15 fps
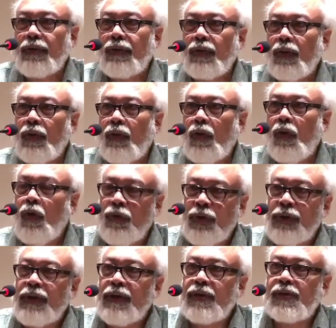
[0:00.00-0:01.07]
So
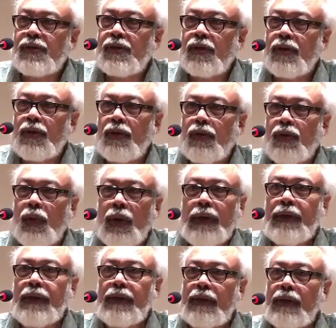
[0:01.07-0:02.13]
over these
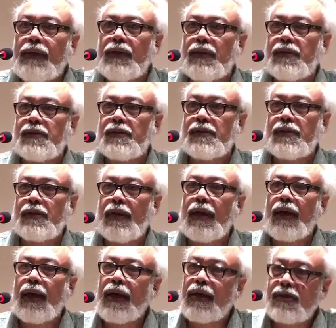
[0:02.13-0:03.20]
20 years,
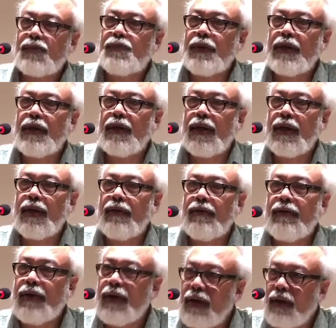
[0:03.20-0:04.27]
there has been
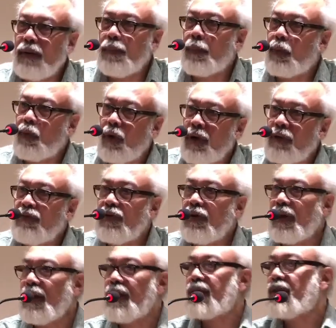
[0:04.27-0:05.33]
a real
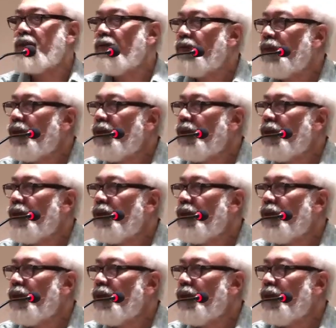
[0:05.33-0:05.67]
proliferation of